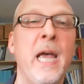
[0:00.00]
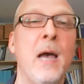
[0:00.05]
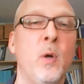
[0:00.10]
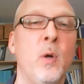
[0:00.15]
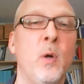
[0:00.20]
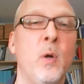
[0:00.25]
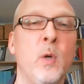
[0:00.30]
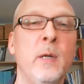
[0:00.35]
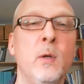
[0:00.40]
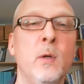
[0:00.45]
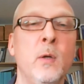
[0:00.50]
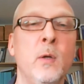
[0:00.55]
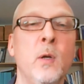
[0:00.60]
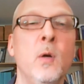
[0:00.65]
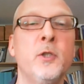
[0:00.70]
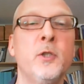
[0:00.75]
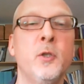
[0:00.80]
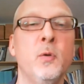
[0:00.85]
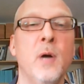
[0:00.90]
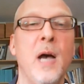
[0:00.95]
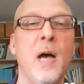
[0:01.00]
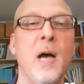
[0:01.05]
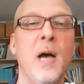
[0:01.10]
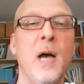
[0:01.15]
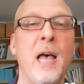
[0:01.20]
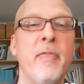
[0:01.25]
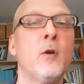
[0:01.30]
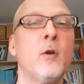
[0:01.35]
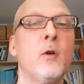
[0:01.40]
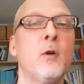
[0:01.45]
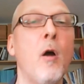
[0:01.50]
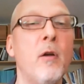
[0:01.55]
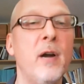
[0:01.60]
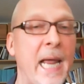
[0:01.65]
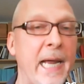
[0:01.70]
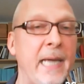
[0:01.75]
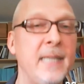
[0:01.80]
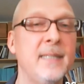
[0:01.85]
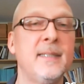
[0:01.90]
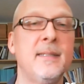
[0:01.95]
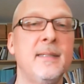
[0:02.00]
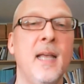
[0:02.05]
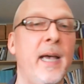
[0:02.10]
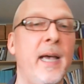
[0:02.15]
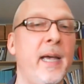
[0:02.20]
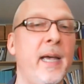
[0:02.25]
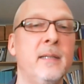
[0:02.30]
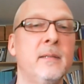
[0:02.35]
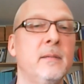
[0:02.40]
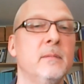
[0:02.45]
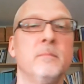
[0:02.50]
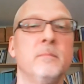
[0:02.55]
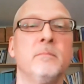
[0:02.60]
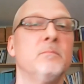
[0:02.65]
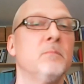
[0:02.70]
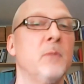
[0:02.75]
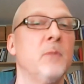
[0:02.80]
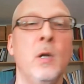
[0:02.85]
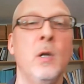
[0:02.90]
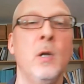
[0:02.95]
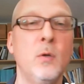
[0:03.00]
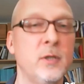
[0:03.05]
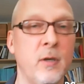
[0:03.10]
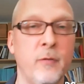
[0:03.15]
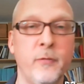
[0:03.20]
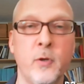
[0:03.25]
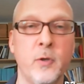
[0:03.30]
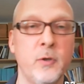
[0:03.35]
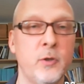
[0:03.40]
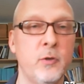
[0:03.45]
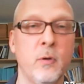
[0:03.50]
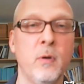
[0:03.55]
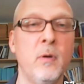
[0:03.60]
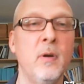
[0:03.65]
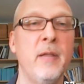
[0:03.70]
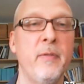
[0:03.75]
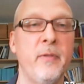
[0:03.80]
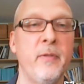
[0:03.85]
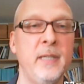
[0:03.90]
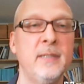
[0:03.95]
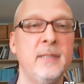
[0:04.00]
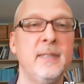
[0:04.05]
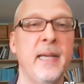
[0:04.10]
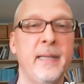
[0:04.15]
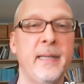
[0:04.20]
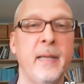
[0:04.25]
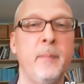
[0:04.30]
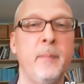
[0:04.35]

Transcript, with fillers: yeah, we will look to other correlates like locus of control and